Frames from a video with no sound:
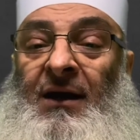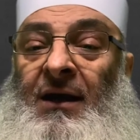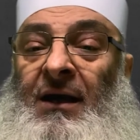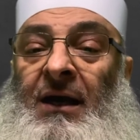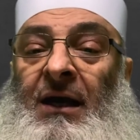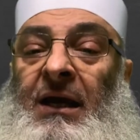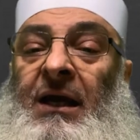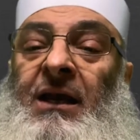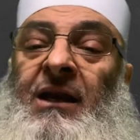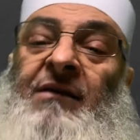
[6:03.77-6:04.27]

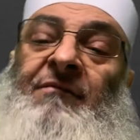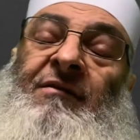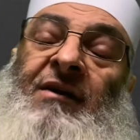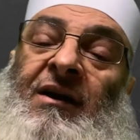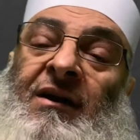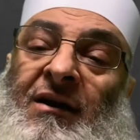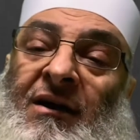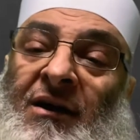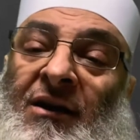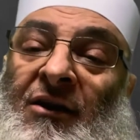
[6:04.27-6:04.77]
never
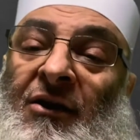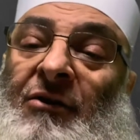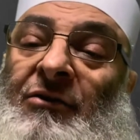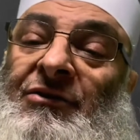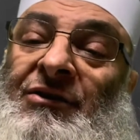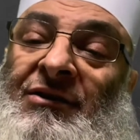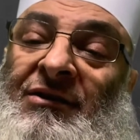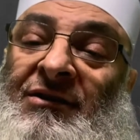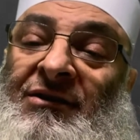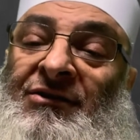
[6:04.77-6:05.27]

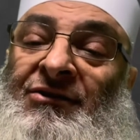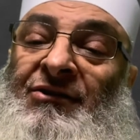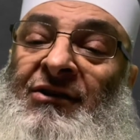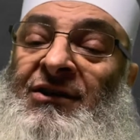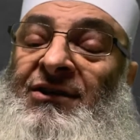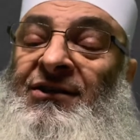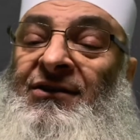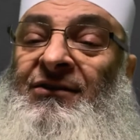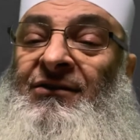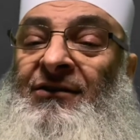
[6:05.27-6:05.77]
lost
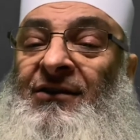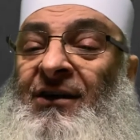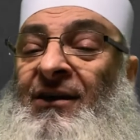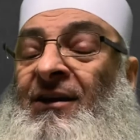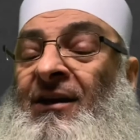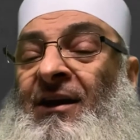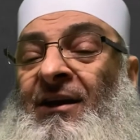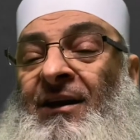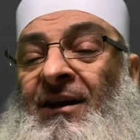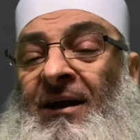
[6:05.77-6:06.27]
trust in
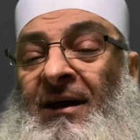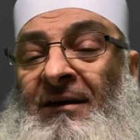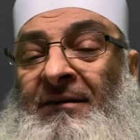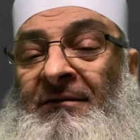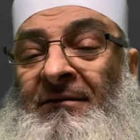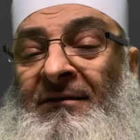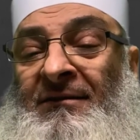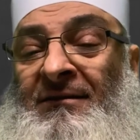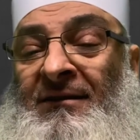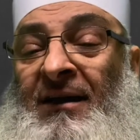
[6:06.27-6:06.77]
Allah.
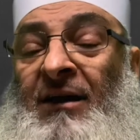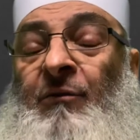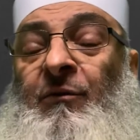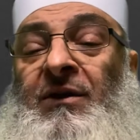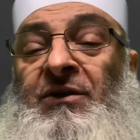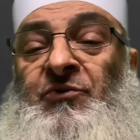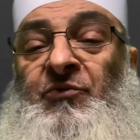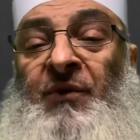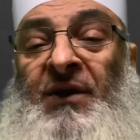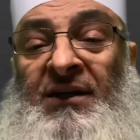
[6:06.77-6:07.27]
He
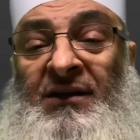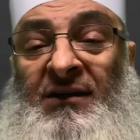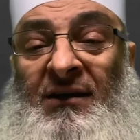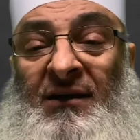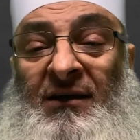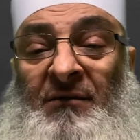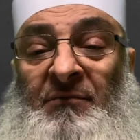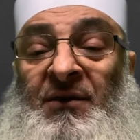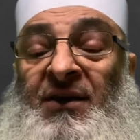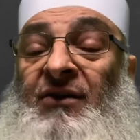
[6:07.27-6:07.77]
was waiting
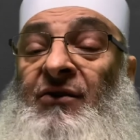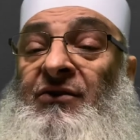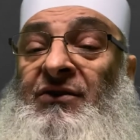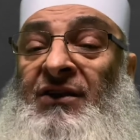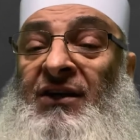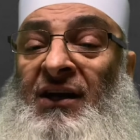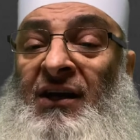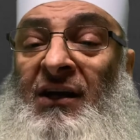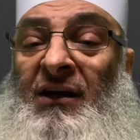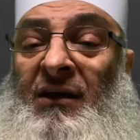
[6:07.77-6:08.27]
because
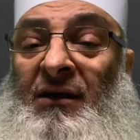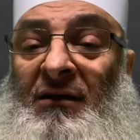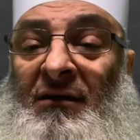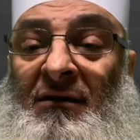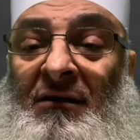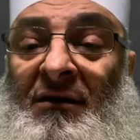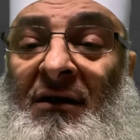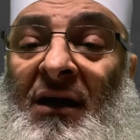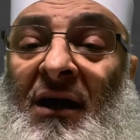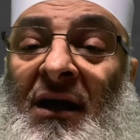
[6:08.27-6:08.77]
he
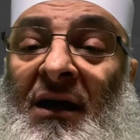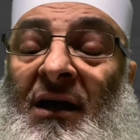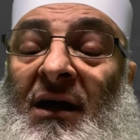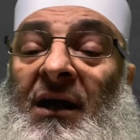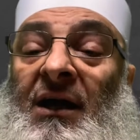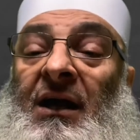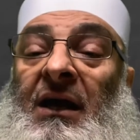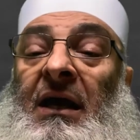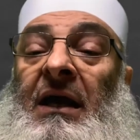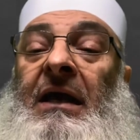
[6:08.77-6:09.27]

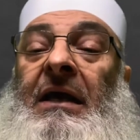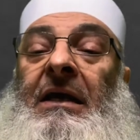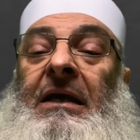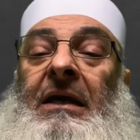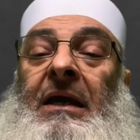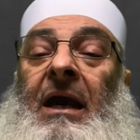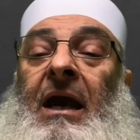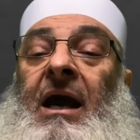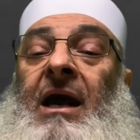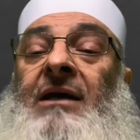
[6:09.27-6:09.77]

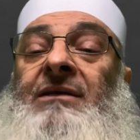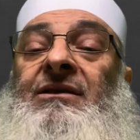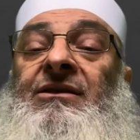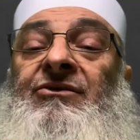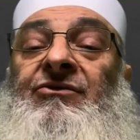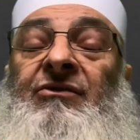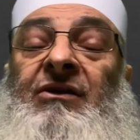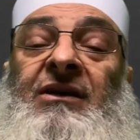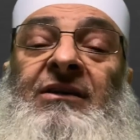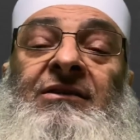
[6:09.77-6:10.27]
has a
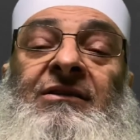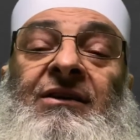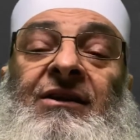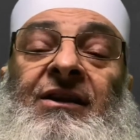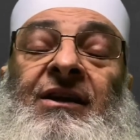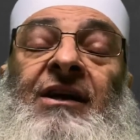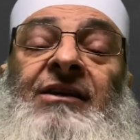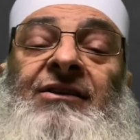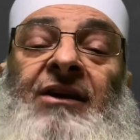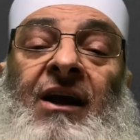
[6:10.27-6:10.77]
trust
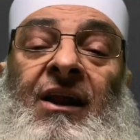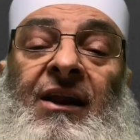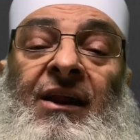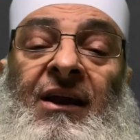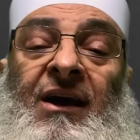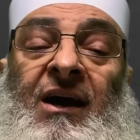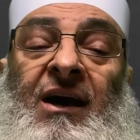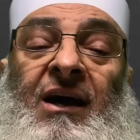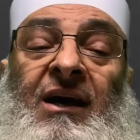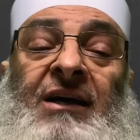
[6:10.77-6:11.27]
that
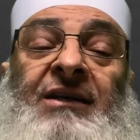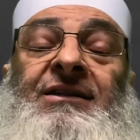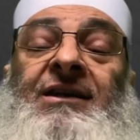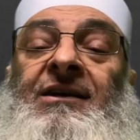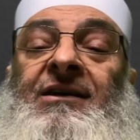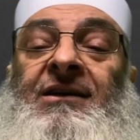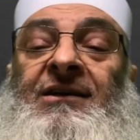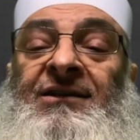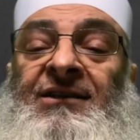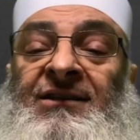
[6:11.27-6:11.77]
Allah is a
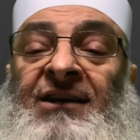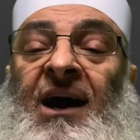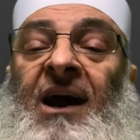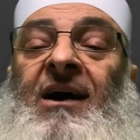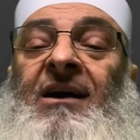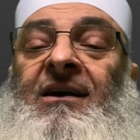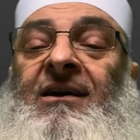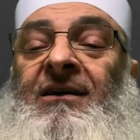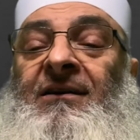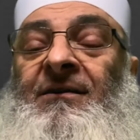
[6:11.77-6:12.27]
Razzaq.